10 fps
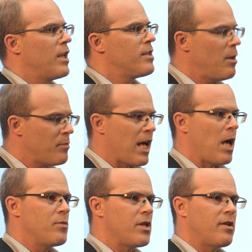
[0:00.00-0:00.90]

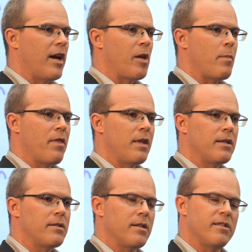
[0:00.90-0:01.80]
sometimes they're talking about
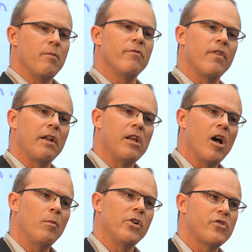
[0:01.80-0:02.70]
things that seem funny,
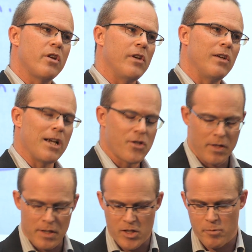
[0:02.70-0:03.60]
almost trivial. Actually,
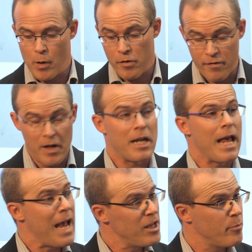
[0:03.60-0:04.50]
this is both funny
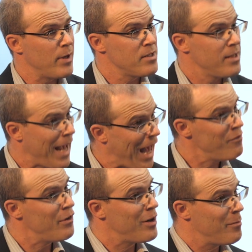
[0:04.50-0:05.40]
and depressing
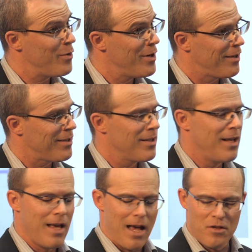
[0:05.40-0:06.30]
and very important,
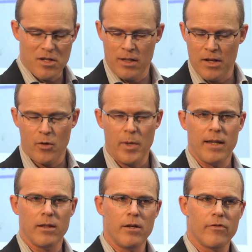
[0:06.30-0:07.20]
and there's a lot that we
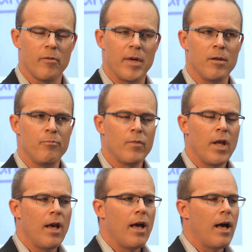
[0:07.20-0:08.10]
can learn from it.
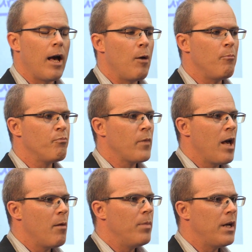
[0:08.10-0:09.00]

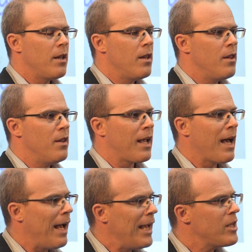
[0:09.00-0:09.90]
But the
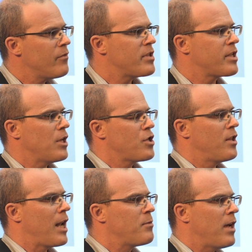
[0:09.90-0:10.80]
kind of discussion
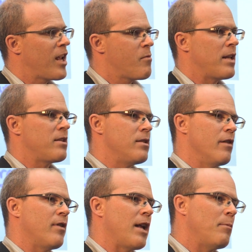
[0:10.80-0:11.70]
that I'm talking about is
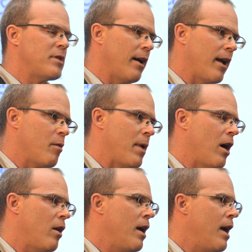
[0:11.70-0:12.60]
different. I'm talking
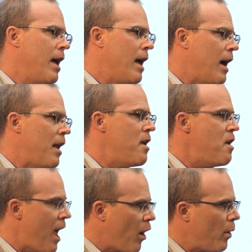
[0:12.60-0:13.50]
about a
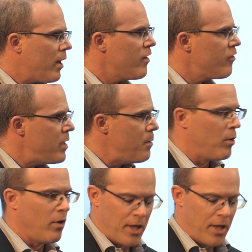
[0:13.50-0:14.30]
network of people